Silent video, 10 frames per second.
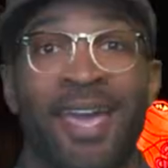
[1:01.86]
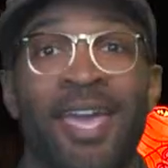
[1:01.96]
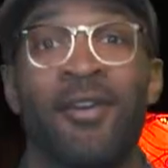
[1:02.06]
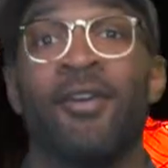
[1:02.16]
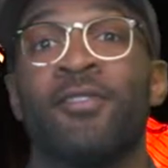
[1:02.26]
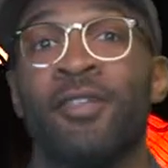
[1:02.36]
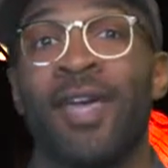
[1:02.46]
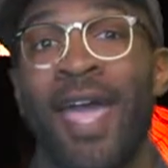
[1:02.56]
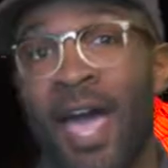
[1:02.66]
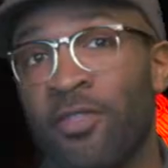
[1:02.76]
Here is a
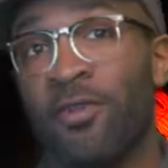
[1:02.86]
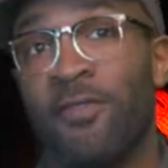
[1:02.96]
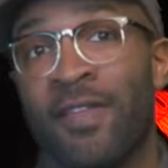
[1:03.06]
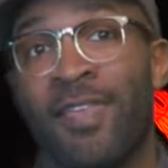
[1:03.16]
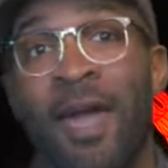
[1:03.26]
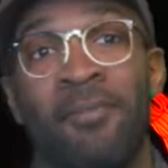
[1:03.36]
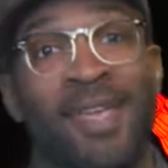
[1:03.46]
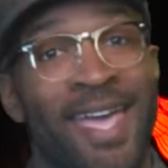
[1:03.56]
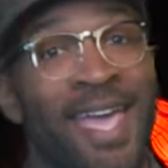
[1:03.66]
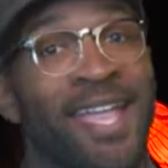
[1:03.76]
look at other events
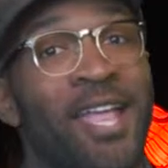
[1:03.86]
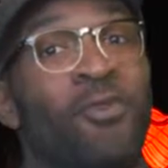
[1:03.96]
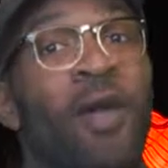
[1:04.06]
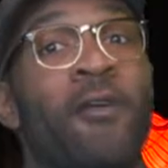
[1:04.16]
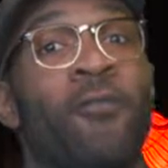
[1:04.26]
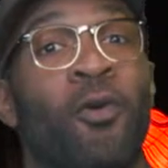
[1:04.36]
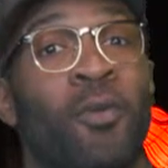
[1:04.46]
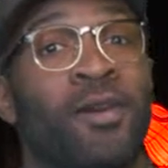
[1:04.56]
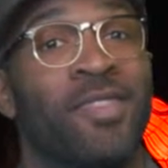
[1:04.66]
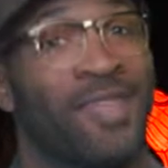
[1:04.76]
happening in and around Fort
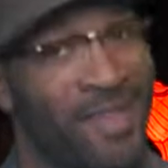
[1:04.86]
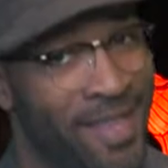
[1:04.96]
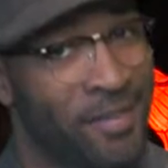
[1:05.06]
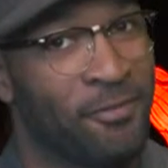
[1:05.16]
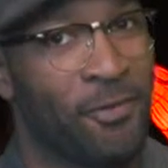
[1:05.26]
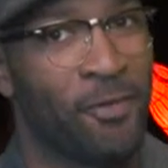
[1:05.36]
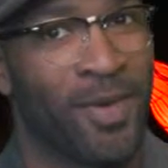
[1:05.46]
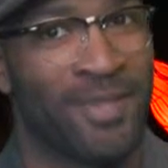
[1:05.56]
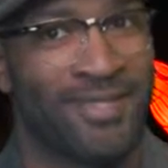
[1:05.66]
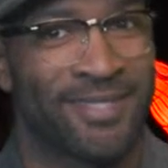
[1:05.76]
Worth in the next few weeks.